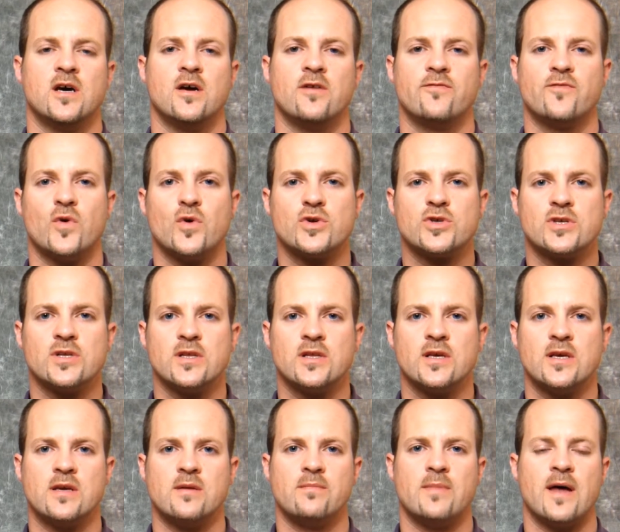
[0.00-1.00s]

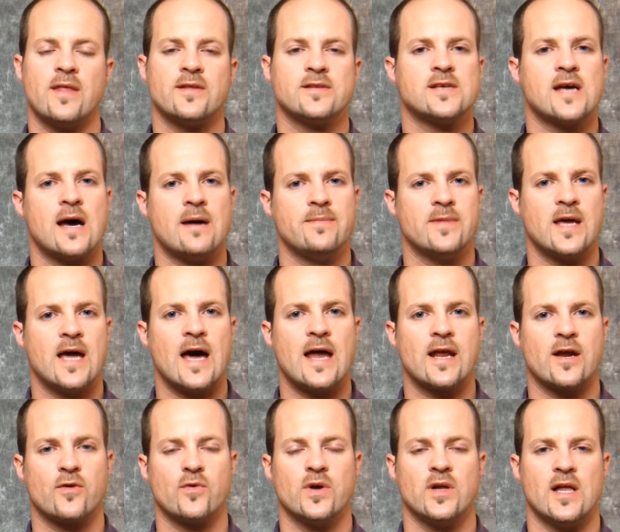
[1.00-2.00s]
Unfortunately, by the time the
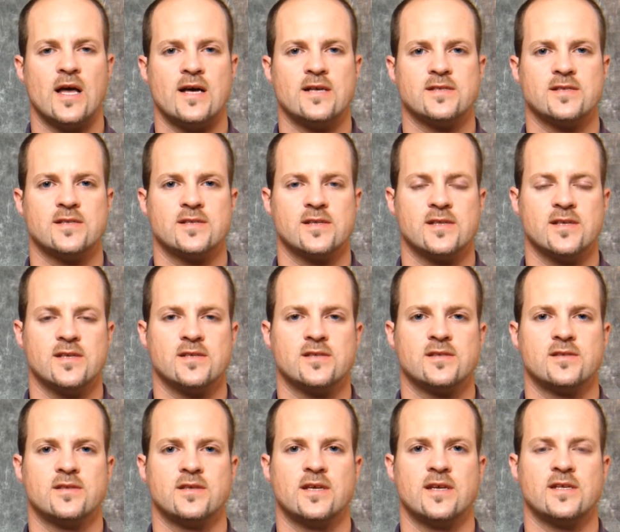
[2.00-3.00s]
addict realizes
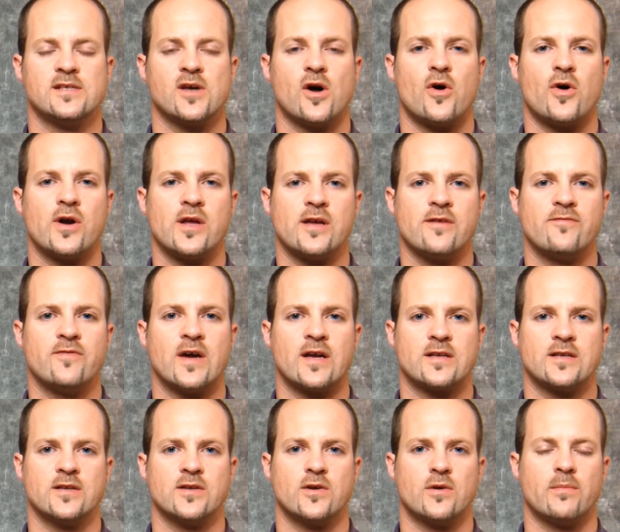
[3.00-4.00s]
this, it has already
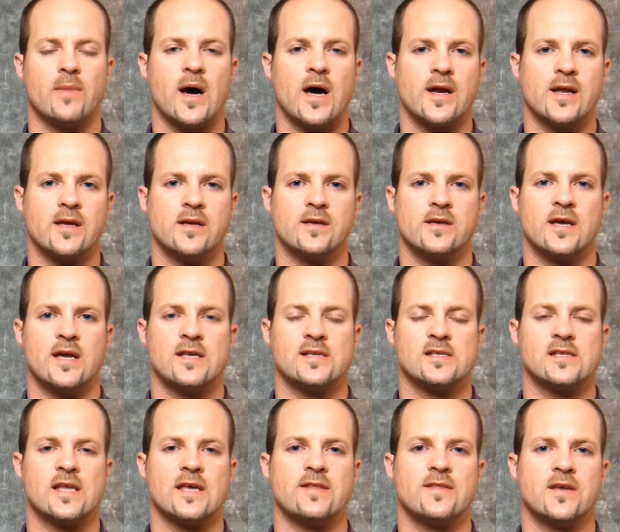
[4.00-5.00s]
affected their body and
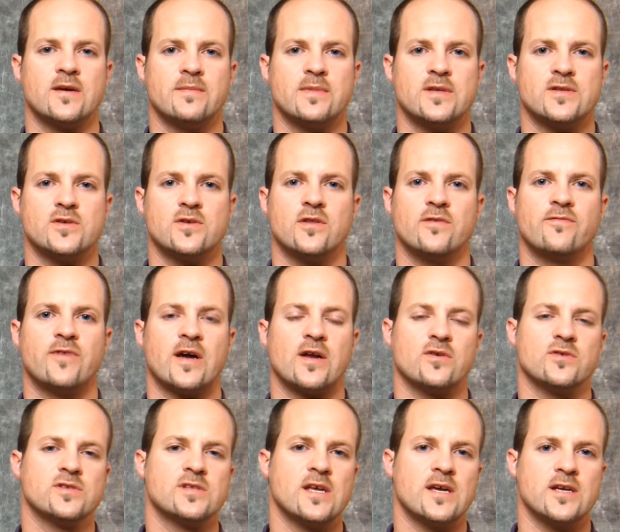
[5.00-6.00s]
has led them into the
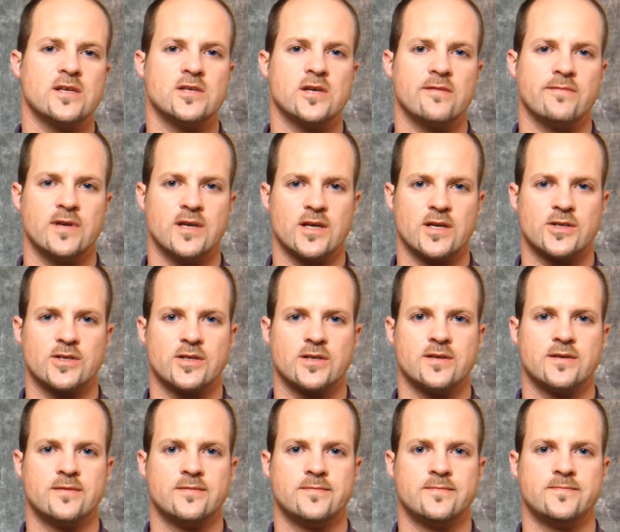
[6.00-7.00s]
fatal stage of
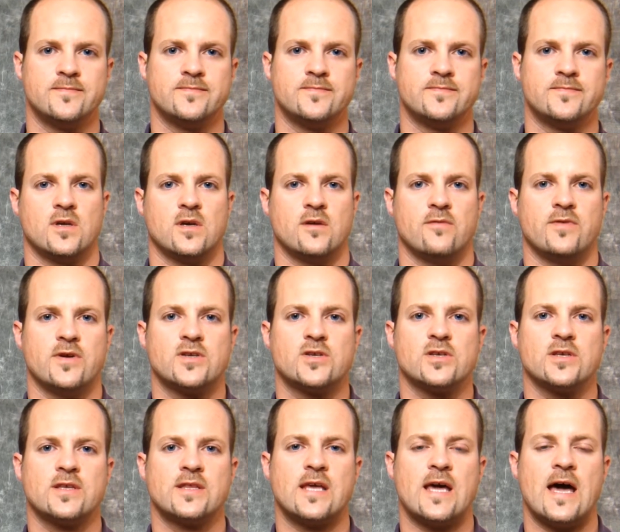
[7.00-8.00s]
addiction.
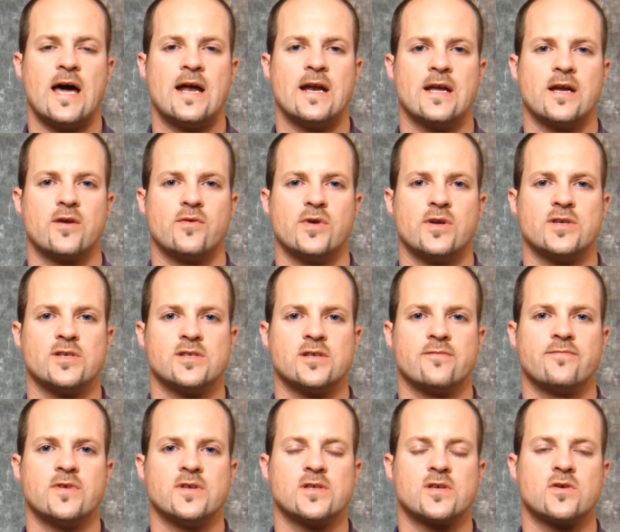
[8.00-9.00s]
Eventually, the addict
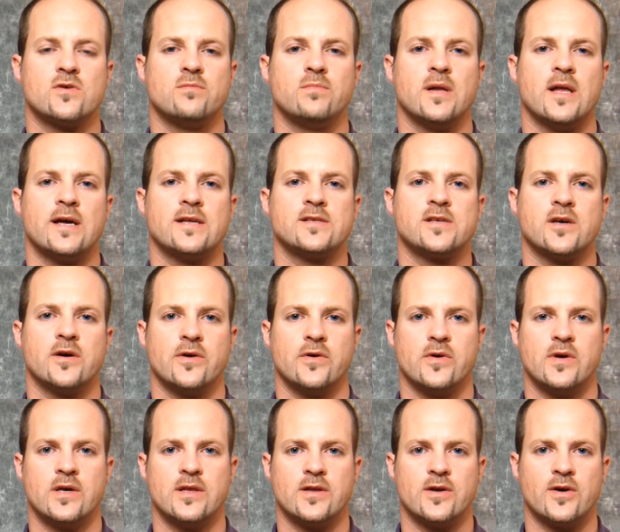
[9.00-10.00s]
reaches a physical
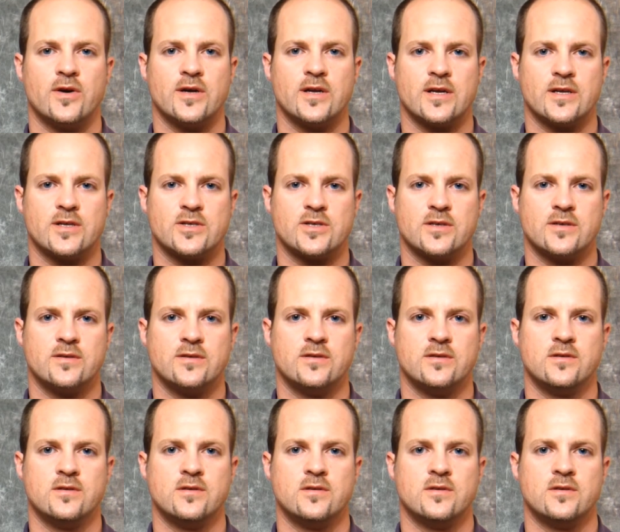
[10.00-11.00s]
plateau in their
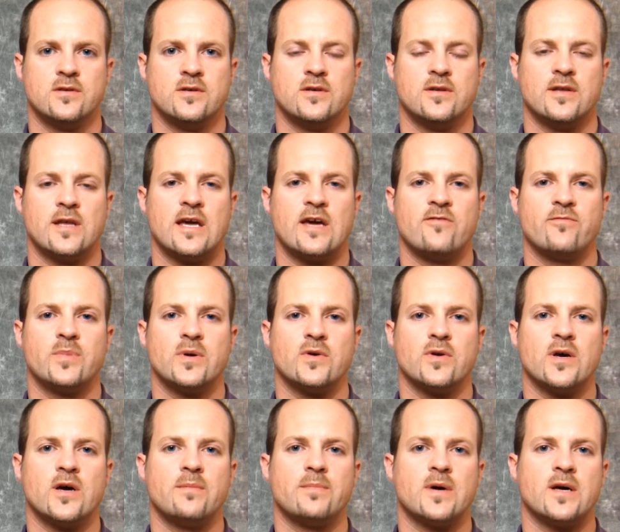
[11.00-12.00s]
addiction. They
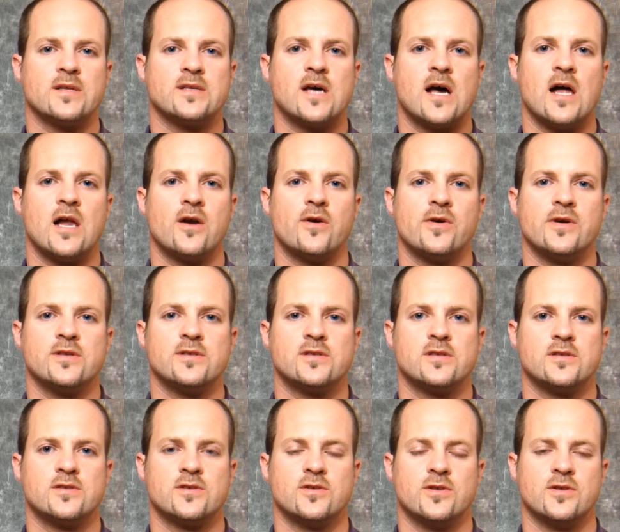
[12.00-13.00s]
have built up a
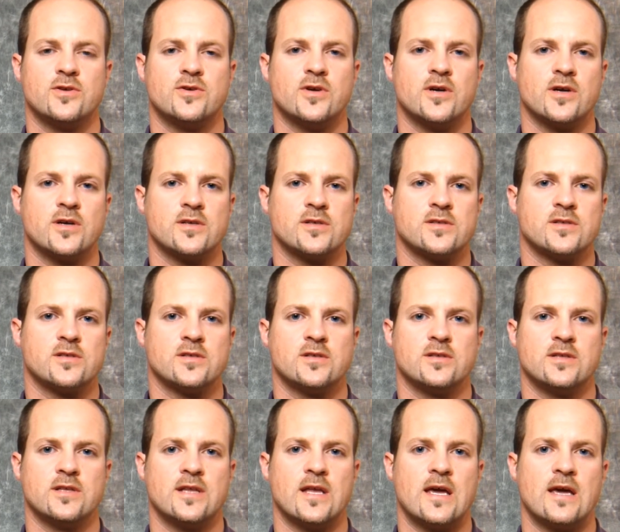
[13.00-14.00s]
tolerance to the
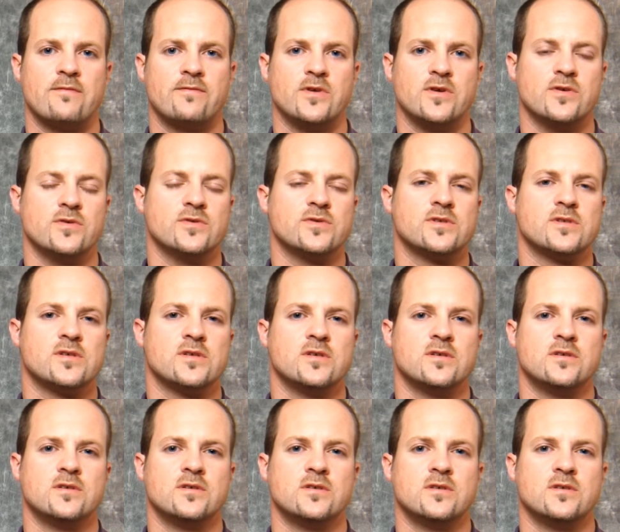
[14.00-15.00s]
drugs that they have used.